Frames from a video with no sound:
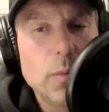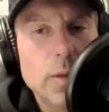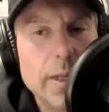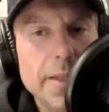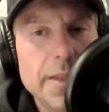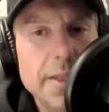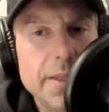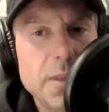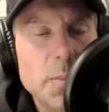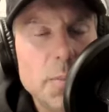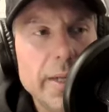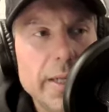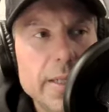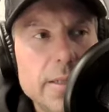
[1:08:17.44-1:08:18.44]
Well, I think the
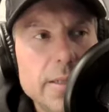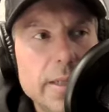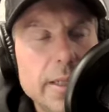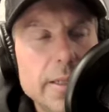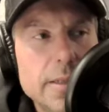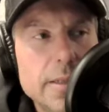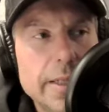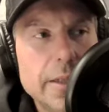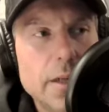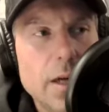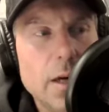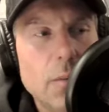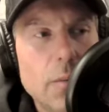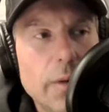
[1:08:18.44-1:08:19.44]
biggest thing is like
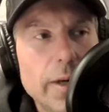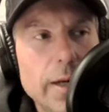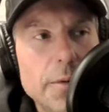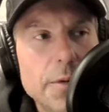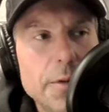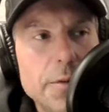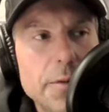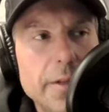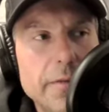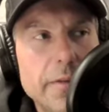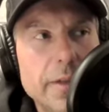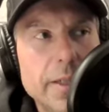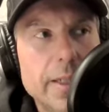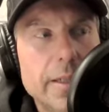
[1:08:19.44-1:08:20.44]
not what I would do
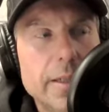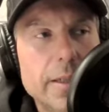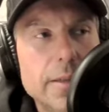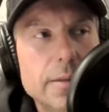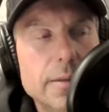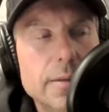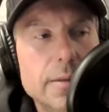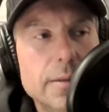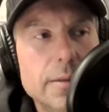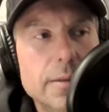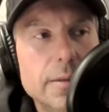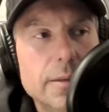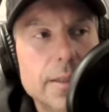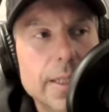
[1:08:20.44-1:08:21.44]
differently because
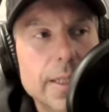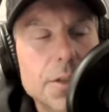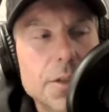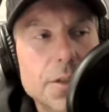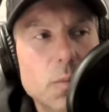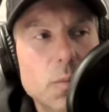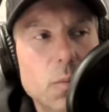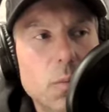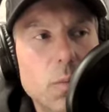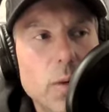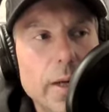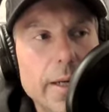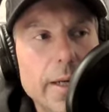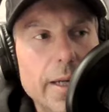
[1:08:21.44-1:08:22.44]
it's just
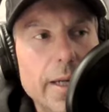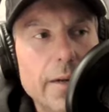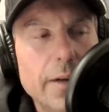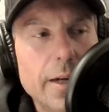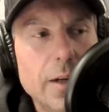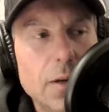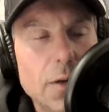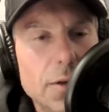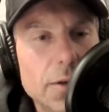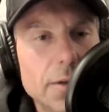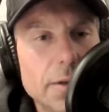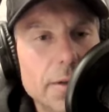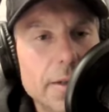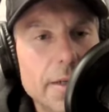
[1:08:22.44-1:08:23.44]
what have I
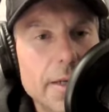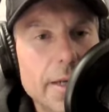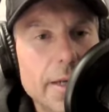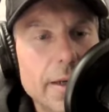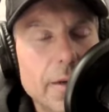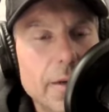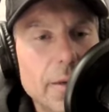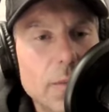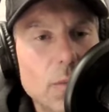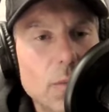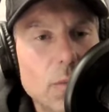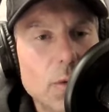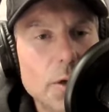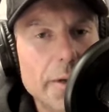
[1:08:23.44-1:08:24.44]
learned? Like,
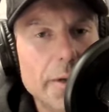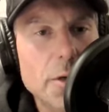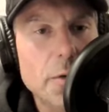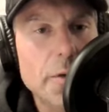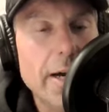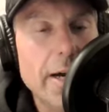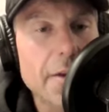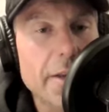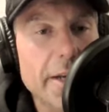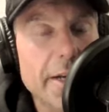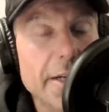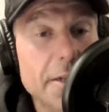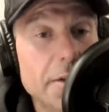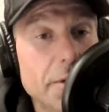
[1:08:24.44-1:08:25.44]
what do I know now that
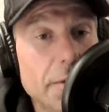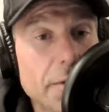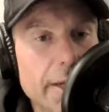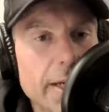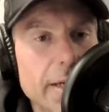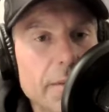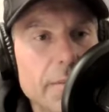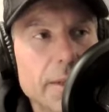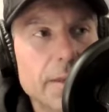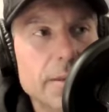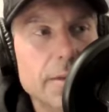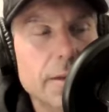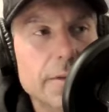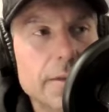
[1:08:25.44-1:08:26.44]
I didn't know then?
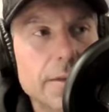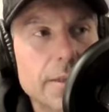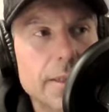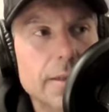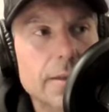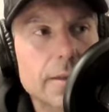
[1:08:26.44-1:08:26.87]
Because obviously,